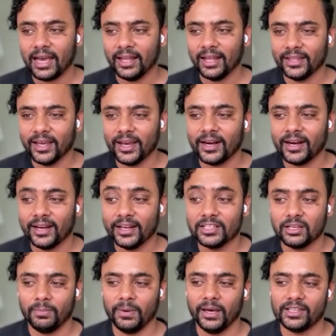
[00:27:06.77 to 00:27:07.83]
And there it
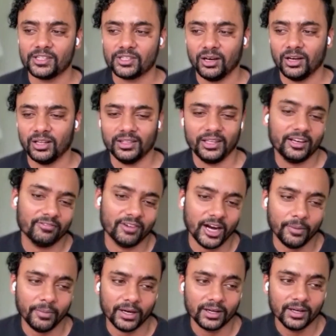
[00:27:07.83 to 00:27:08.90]
depends on the
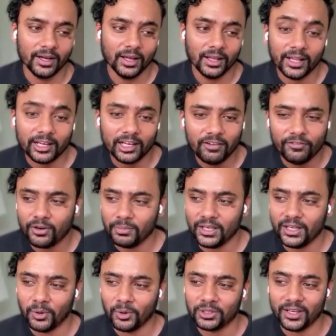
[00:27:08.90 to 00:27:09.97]
environment. Luckily for
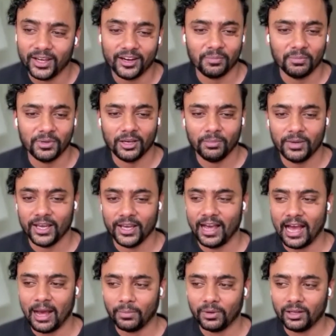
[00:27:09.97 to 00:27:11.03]
me, both Airbnb and
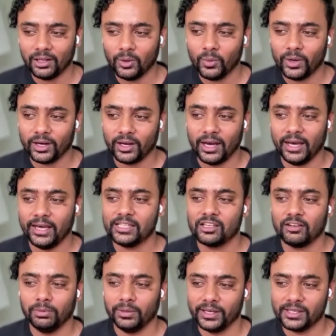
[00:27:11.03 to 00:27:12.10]
Apple were
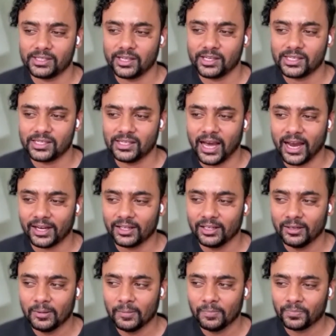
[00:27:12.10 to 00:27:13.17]
kinds of places that
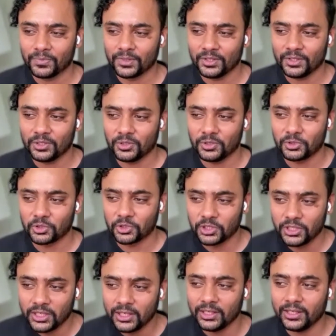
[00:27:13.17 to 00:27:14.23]

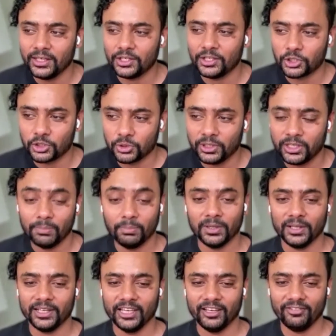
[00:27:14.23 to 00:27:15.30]
really, truly
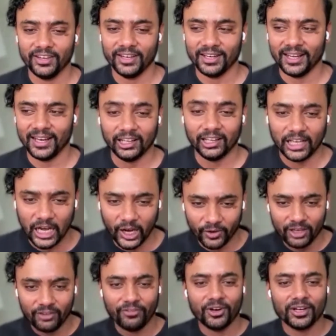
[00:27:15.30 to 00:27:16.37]
believe in
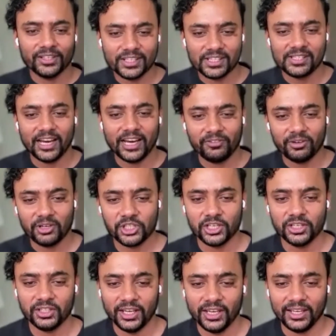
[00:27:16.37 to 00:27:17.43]
allowing for this
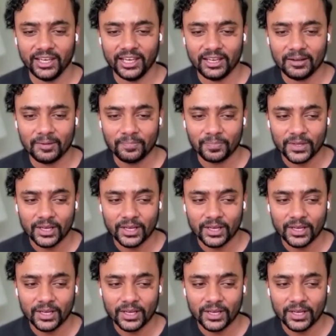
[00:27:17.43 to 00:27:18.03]
divergent thinking.